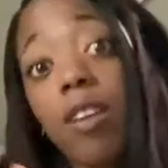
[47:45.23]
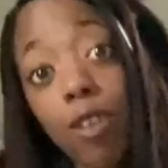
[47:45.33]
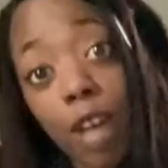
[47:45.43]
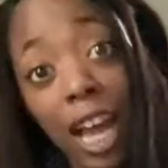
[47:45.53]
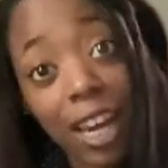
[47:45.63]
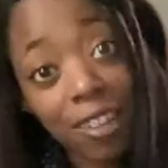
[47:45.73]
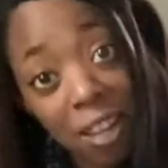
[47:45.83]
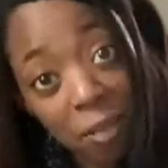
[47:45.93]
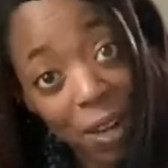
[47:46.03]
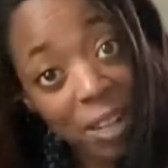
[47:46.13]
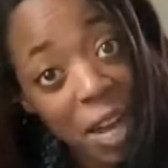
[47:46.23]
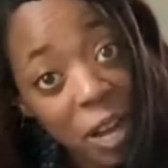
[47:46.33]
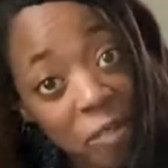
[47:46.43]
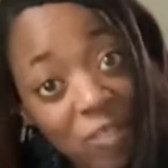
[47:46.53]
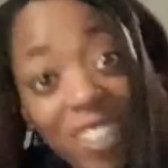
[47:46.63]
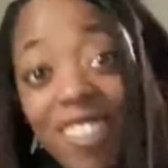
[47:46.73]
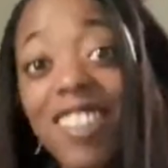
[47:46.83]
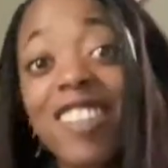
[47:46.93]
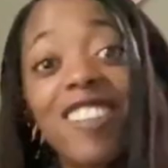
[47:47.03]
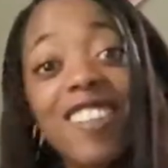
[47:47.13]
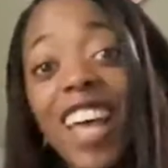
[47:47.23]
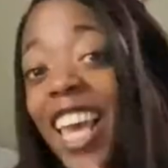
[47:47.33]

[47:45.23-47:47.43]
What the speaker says: I gotta take my time. Just like